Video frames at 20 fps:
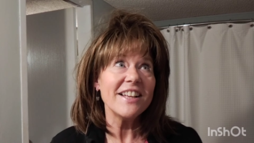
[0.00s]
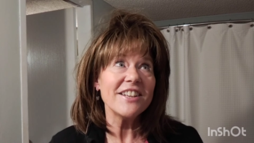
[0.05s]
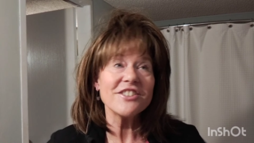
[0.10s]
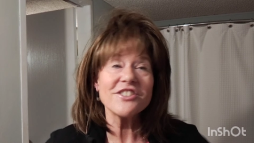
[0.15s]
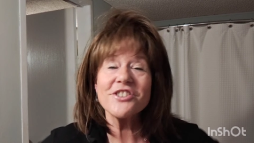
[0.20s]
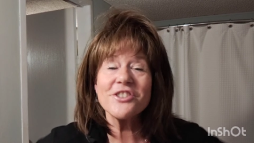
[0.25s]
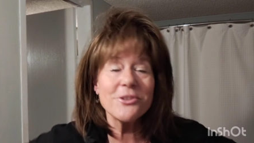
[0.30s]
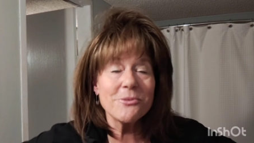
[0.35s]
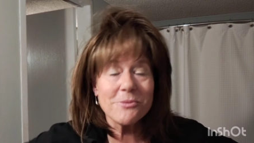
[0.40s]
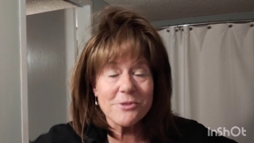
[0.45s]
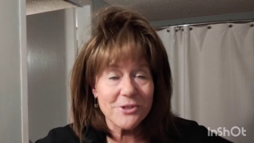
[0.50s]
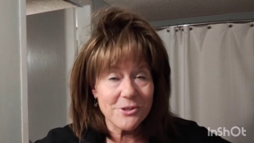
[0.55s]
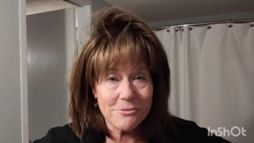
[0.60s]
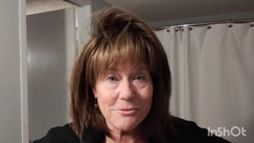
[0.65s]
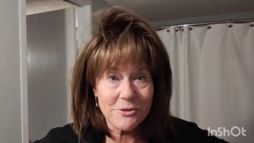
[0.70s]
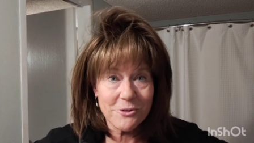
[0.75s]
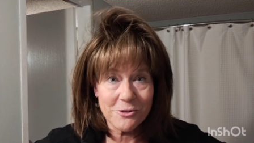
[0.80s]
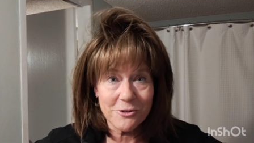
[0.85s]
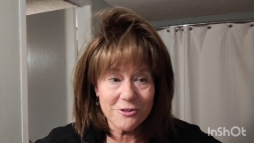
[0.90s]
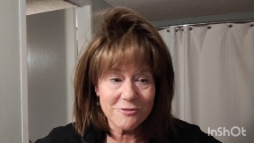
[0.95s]
Super
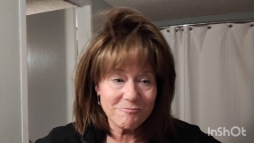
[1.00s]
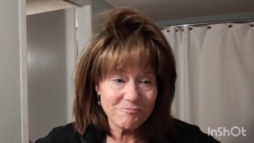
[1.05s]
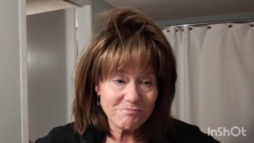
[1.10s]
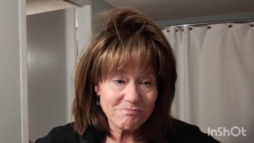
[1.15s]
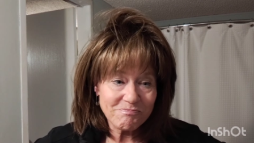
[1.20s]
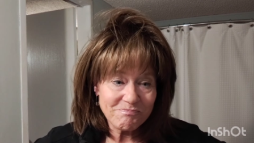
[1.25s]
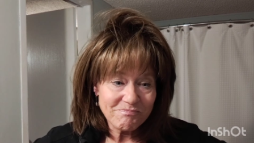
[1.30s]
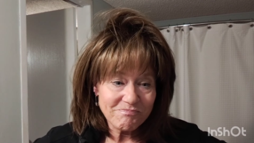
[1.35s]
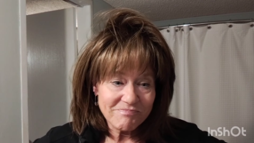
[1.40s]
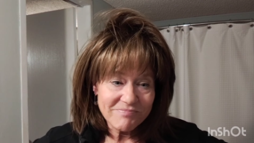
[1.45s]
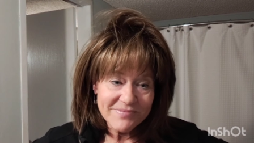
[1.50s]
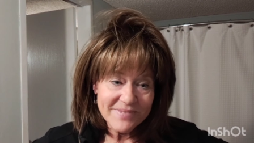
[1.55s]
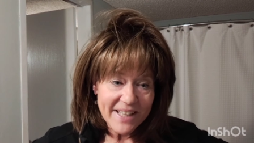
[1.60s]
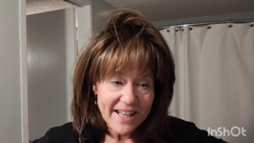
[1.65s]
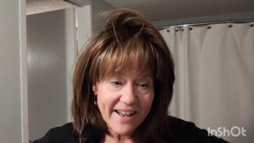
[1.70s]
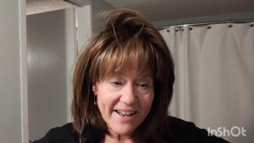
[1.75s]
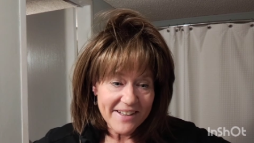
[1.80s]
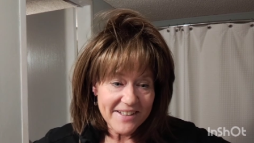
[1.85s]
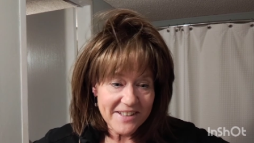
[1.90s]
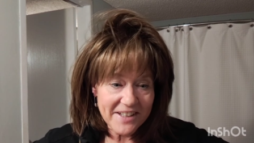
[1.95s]
super cool.
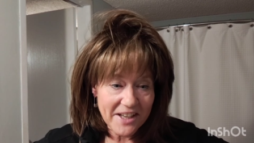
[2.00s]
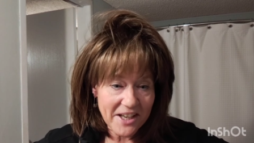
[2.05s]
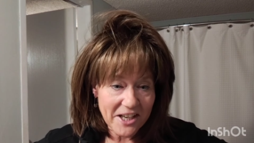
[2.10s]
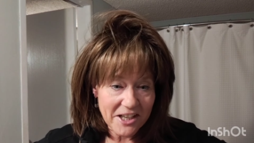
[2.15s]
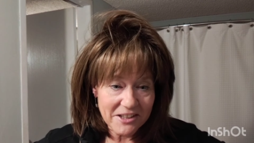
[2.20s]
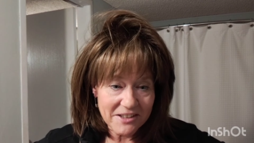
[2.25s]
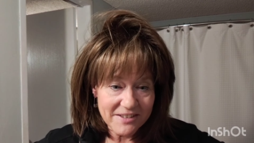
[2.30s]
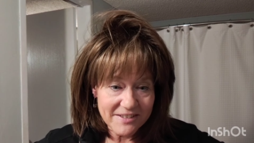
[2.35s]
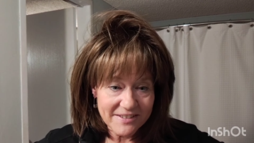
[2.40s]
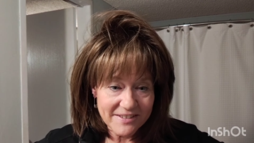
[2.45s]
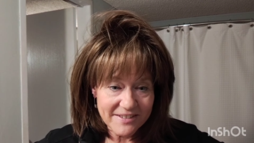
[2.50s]
And uh,